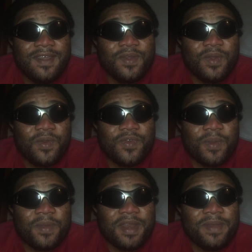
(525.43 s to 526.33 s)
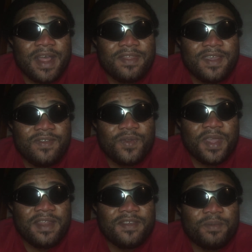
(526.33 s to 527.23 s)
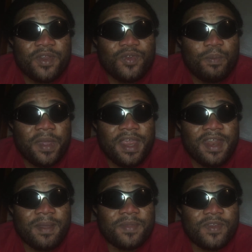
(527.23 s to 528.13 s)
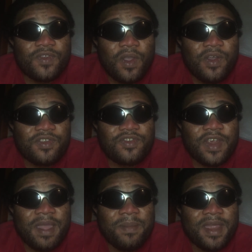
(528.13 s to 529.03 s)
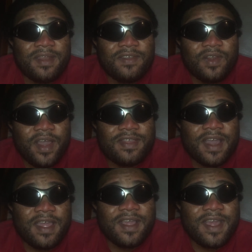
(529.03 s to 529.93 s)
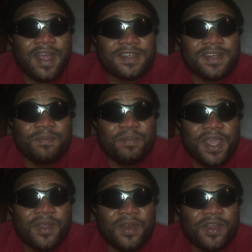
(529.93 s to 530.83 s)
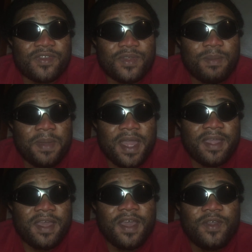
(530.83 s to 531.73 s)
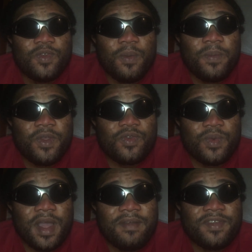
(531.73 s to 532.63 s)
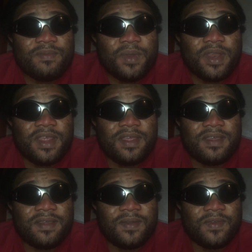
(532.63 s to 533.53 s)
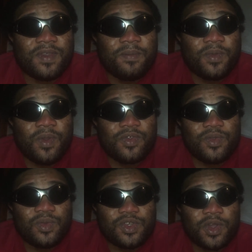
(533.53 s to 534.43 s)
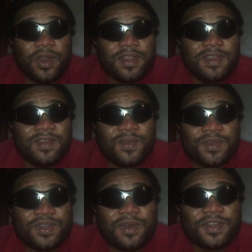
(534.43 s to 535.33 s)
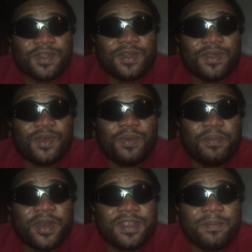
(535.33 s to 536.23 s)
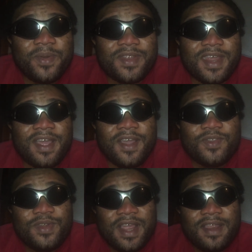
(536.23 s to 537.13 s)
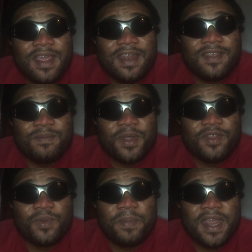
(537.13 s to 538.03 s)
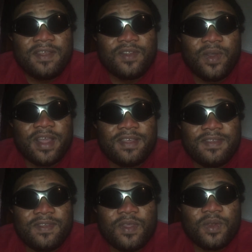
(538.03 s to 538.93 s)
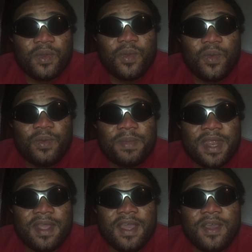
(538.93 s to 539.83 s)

You know, some criminal things to get this money to pay them. They suck us dry, man. These lawyers are cashing big on us to the bank. So because we don't have this money, some will go to do shoroti, you know, shoro, you know, porta, to get this money to pay this lawyer. This is not good, man.